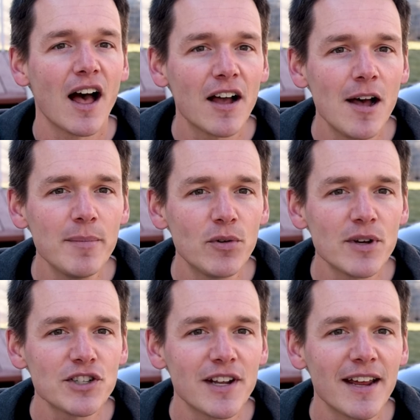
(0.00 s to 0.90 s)
A common
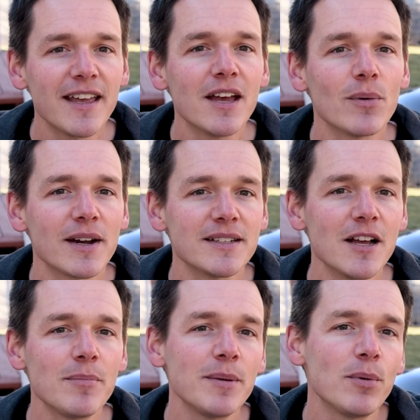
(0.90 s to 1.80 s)
question that I get when I
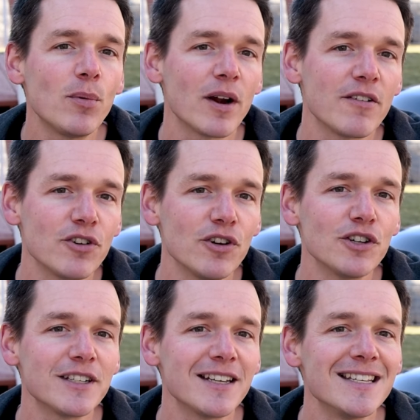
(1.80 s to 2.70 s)
tell people what I've
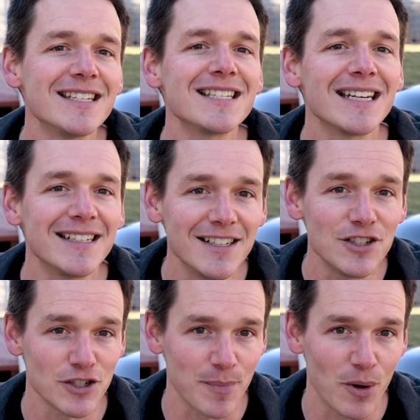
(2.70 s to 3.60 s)
cooked is,
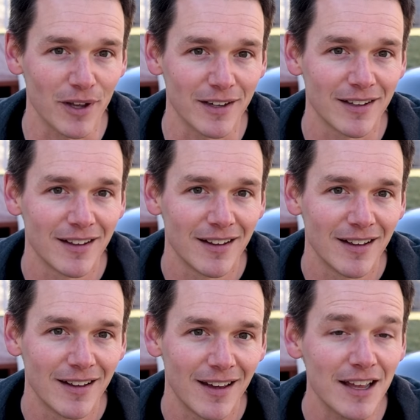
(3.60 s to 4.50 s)
did you smoke it?
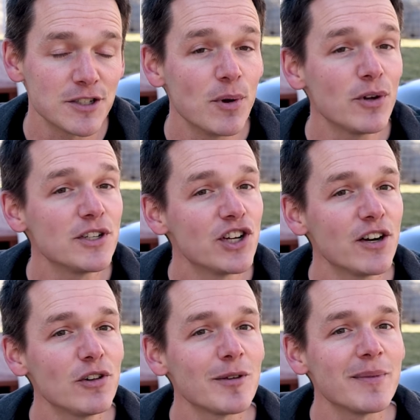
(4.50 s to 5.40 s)
And smoking
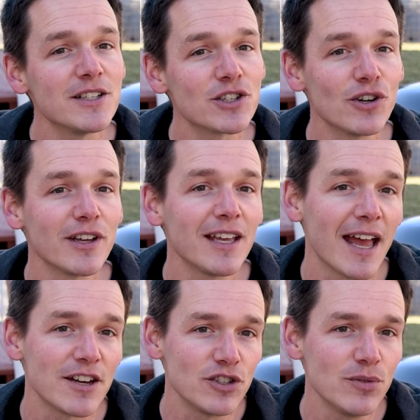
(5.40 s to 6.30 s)
generally means
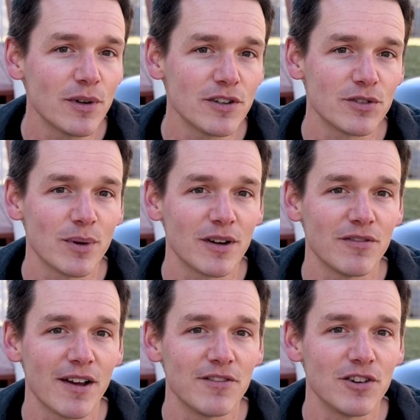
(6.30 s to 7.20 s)
cooking at
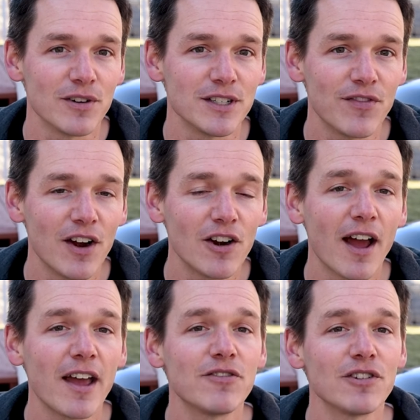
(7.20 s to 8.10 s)
225 degrees
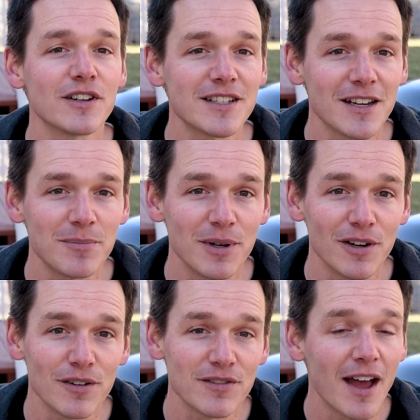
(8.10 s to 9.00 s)
Fahrenheit for an extended
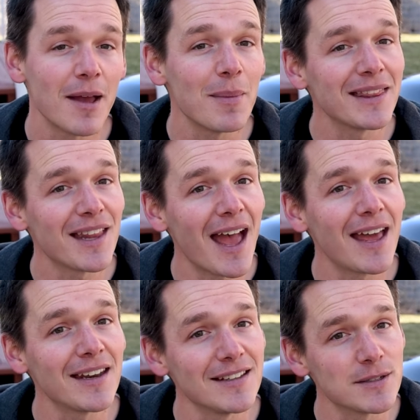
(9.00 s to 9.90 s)
period of time, and
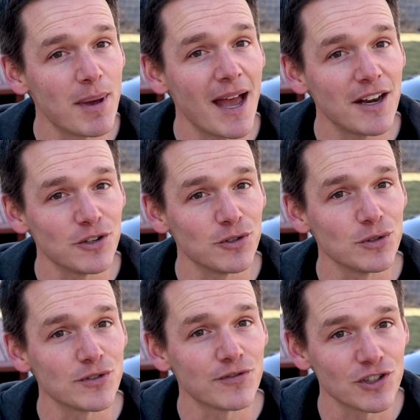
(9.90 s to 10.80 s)
that is bad
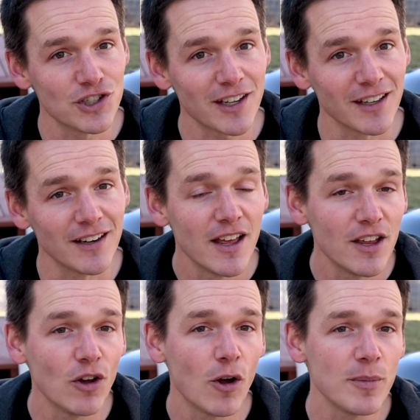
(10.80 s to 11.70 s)
news for chicken.
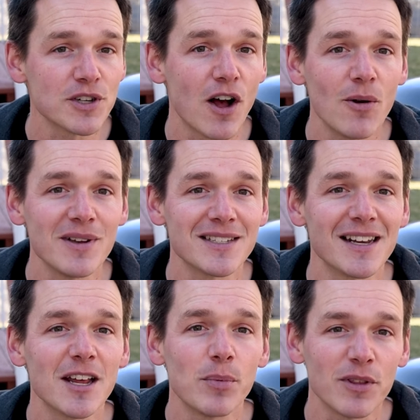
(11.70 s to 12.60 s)
You'll almost always
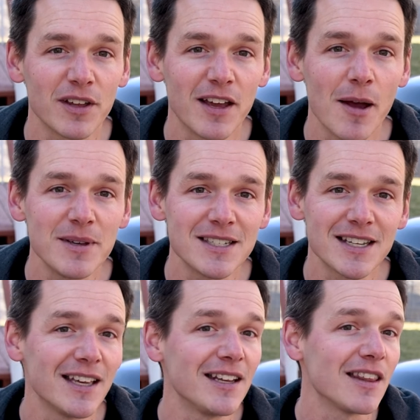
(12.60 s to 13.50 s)
end up with a gummy
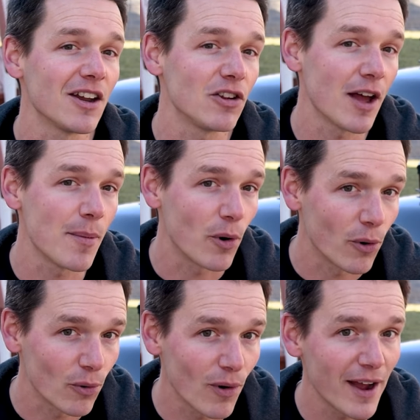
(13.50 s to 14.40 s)
skin that'll come
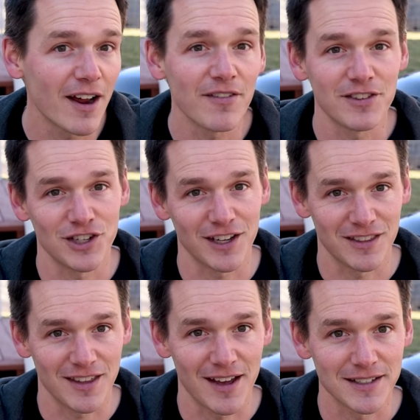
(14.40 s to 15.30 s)
right off the
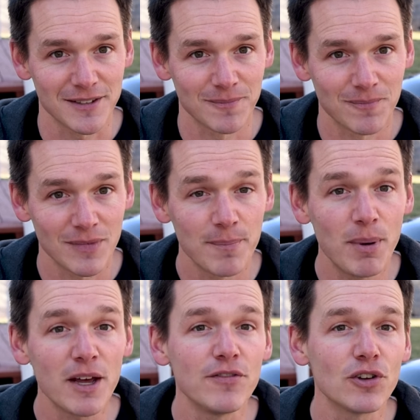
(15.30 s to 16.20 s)
chicken thighs.
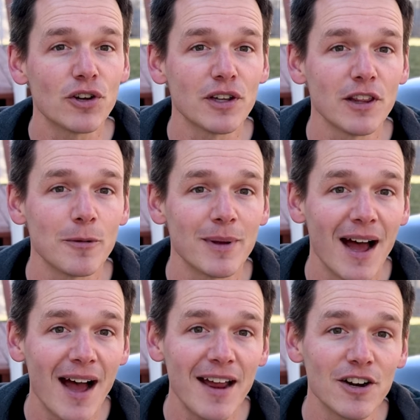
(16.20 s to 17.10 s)
But if you cook a little bit
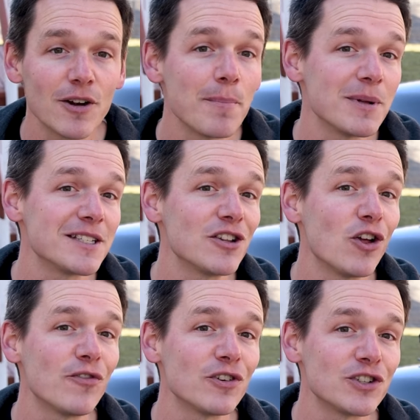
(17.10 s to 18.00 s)
higher, but still
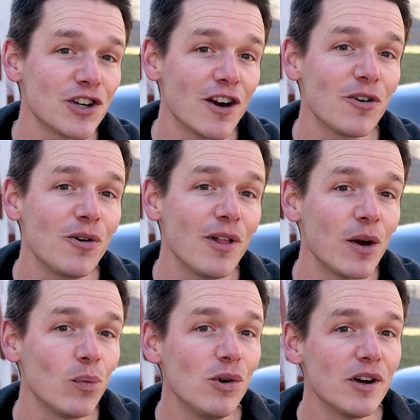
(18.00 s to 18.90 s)
over charcoal
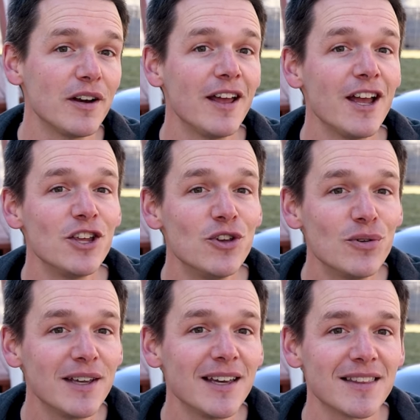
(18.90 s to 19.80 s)
and wood, you
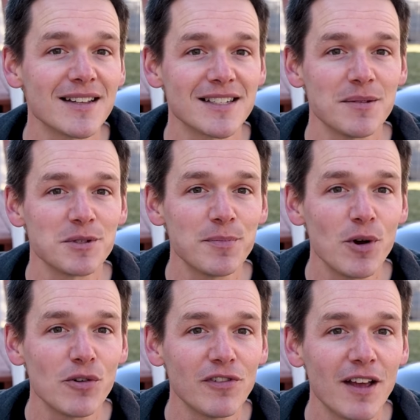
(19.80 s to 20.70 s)
can get that same
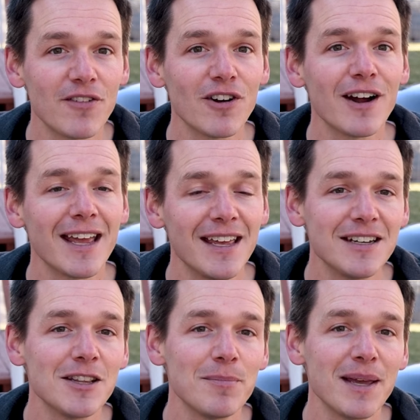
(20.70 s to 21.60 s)
smoke flavor
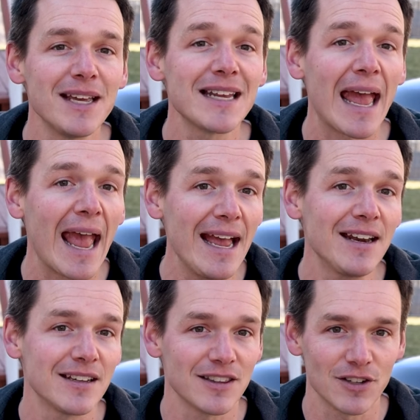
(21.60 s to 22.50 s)
into the meat
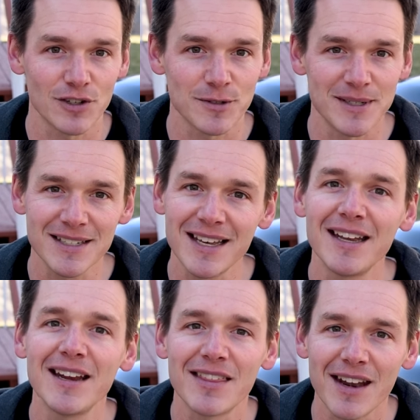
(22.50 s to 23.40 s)
and get the crispy
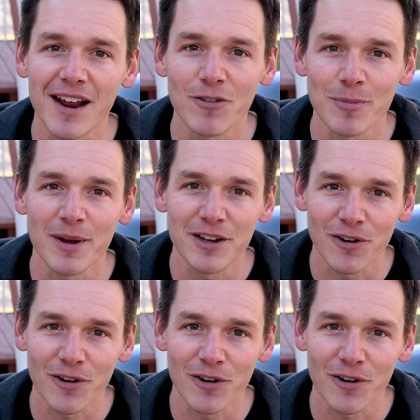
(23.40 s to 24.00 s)
skin that everybody